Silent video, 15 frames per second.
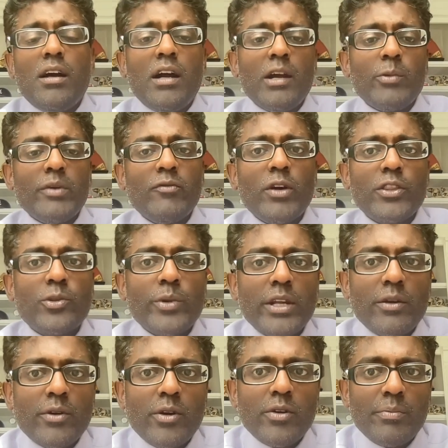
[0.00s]
All right, we've won three
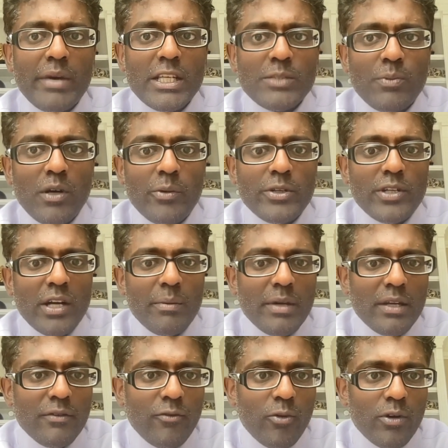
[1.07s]
in a row in baseball. We try to
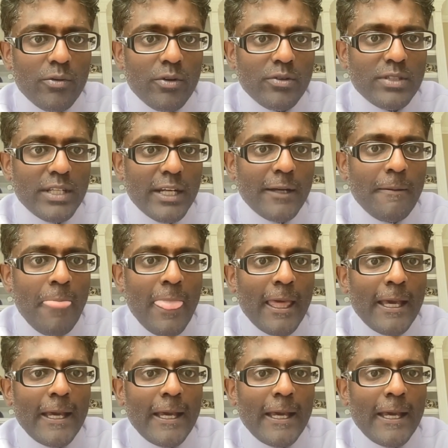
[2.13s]
make it four in a row today.